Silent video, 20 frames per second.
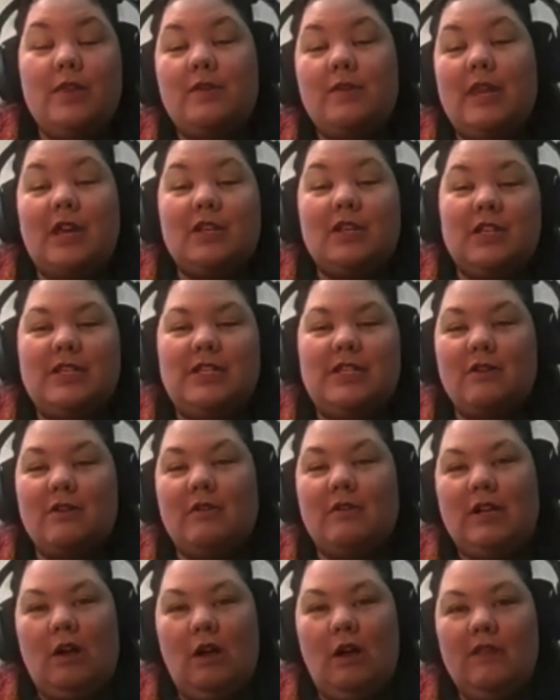you can actually
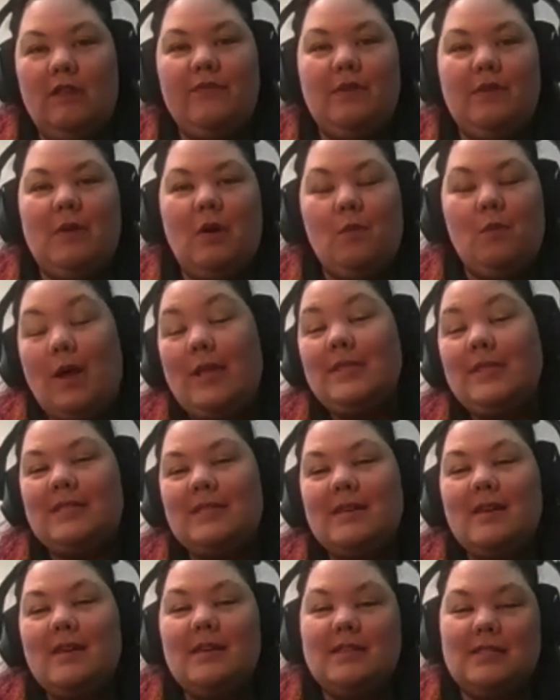generate all of them at
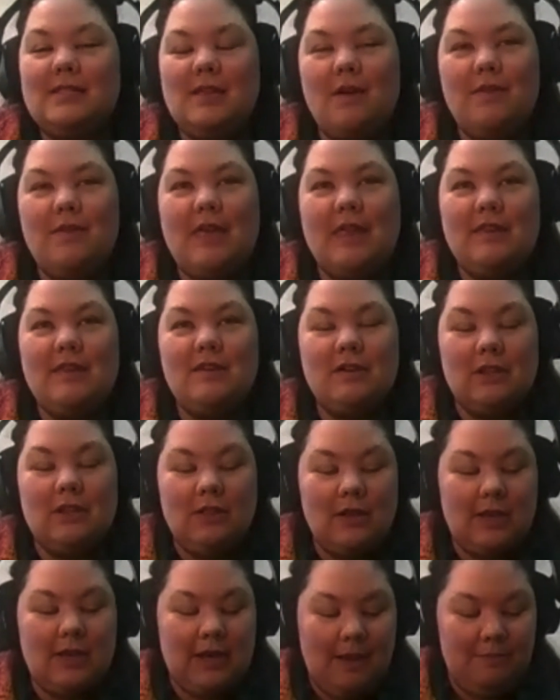once. So then you can
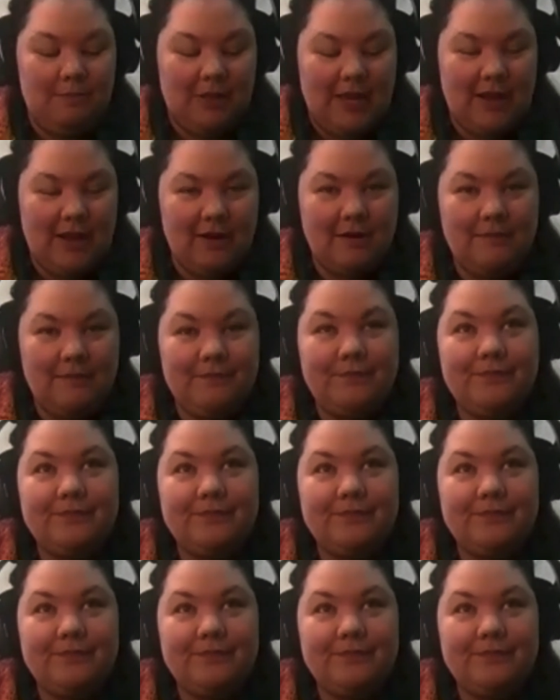look it up later.